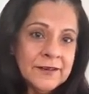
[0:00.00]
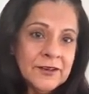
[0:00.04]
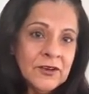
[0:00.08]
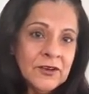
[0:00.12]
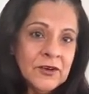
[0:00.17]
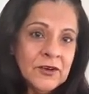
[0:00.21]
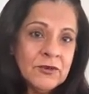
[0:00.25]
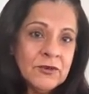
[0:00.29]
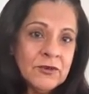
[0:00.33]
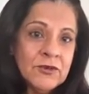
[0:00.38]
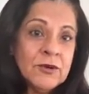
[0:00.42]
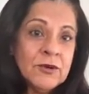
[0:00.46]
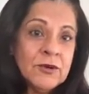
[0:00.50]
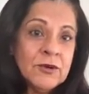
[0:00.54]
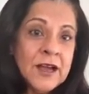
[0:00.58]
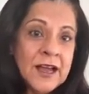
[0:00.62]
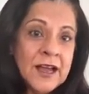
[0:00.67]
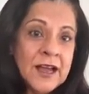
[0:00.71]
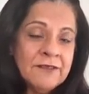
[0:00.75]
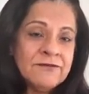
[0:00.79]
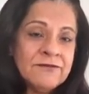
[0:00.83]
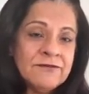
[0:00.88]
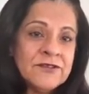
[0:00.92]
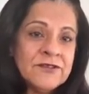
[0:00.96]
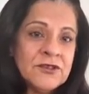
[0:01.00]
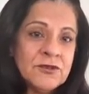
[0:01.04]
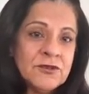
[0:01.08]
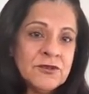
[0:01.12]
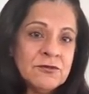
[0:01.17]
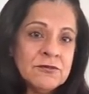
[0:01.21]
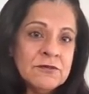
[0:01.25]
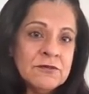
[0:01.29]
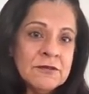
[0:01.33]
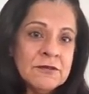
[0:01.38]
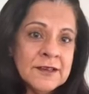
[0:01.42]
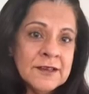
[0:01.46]
You know, you have
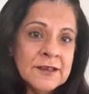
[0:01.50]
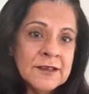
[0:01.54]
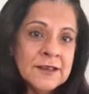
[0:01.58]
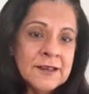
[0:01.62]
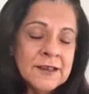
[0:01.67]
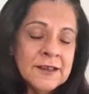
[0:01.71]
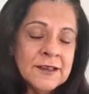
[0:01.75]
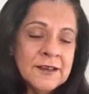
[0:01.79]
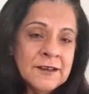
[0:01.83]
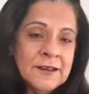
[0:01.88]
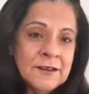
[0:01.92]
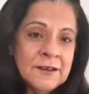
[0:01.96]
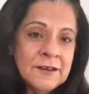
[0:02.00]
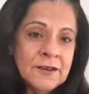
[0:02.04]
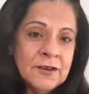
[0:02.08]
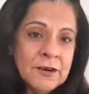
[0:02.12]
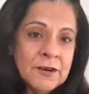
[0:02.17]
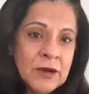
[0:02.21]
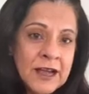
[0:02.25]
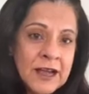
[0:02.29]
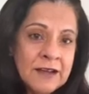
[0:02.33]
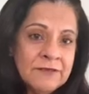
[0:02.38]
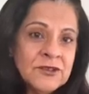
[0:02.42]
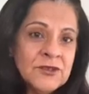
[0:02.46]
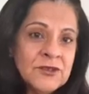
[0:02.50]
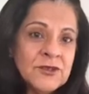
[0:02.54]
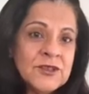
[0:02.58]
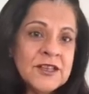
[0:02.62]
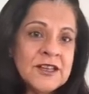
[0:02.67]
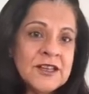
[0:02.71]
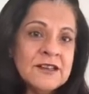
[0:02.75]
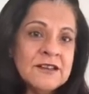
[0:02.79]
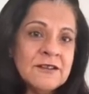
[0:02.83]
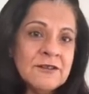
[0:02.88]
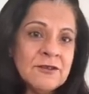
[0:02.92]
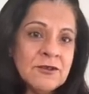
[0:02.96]
to you have to
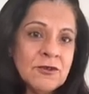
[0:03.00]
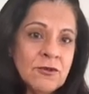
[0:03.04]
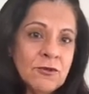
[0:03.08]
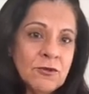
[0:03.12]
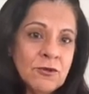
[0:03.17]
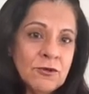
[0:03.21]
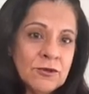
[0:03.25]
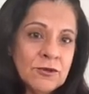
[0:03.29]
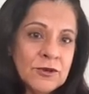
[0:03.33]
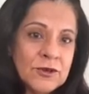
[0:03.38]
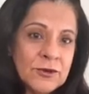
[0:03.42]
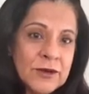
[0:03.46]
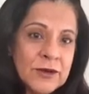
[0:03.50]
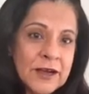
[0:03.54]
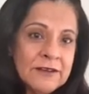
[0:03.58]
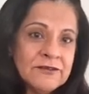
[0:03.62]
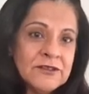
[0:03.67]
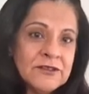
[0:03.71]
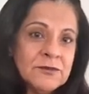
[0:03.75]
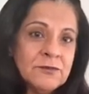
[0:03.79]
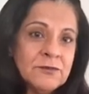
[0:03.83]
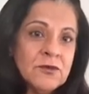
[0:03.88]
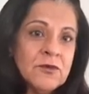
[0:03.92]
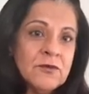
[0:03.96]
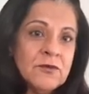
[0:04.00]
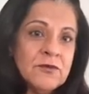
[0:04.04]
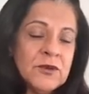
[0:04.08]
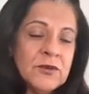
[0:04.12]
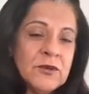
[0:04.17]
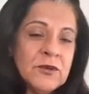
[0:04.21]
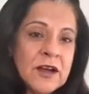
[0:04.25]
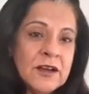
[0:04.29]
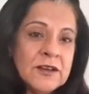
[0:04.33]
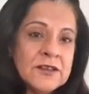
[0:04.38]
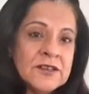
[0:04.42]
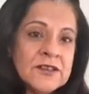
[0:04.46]
take a call, you have to move. You
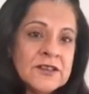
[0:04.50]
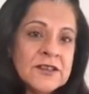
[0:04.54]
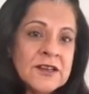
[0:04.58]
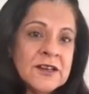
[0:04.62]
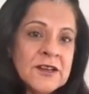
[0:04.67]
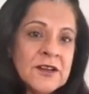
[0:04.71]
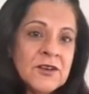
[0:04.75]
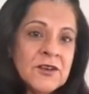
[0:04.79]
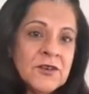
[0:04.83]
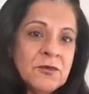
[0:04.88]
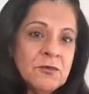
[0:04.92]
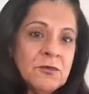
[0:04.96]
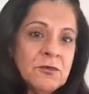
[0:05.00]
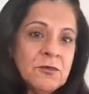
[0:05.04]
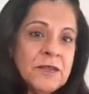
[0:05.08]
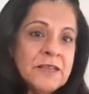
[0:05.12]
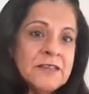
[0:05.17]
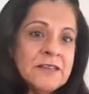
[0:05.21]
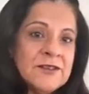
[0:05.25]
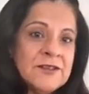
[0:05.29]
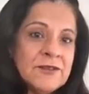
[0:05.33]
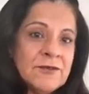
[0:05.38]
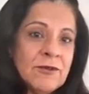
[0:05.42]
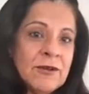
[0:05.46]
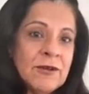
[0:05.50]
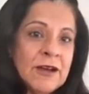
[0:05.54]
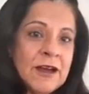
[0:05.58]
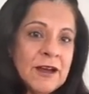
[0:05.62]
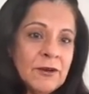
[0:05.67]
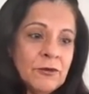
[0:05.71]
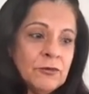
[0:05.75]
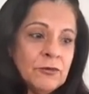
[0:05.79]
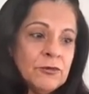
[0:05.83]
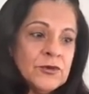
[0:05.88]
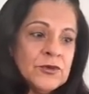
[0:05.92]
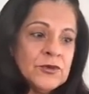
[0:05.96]
can't wait
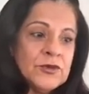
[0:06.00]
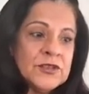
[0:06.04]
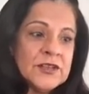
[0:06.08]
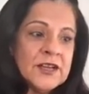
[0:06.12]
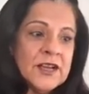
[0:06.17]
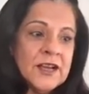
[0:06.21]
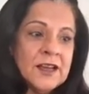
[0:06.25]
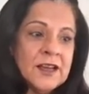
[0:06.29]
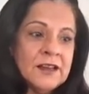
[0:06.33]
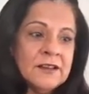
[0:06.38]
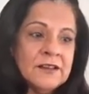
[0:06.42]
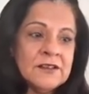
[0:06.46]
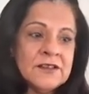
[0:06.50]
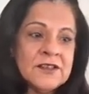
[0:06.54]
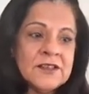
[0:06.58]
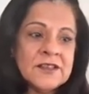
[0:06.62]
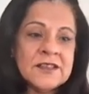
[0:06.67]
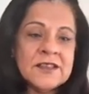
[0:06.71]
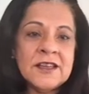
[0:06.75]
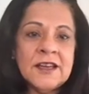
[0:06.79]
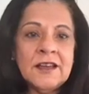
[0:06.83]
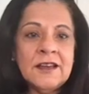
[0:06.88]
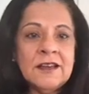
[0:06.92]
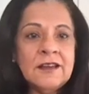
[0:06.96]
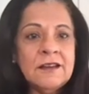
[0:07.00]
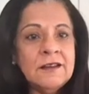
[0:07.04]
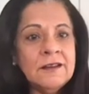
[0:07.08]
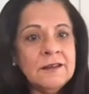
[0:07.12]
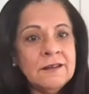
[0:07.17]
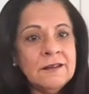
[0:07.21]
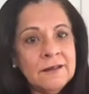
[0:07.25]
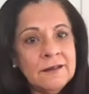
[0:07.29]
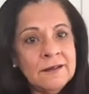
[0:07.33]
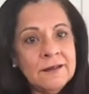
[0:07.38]
around and say,